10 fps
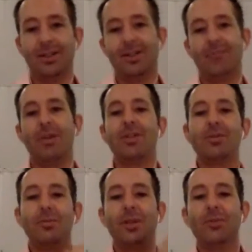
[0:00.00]

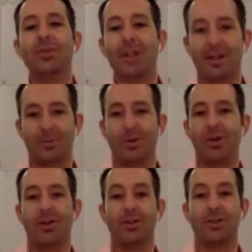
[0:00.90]
Imagine being without a
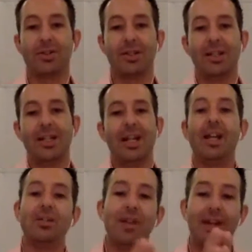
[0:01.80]
past.
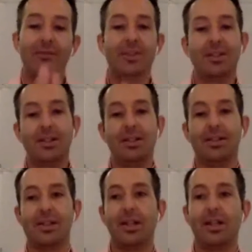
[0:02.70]
And you have this clean
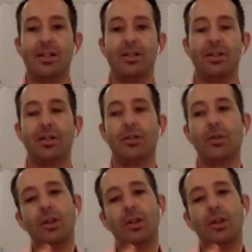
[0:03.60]
slate and you go,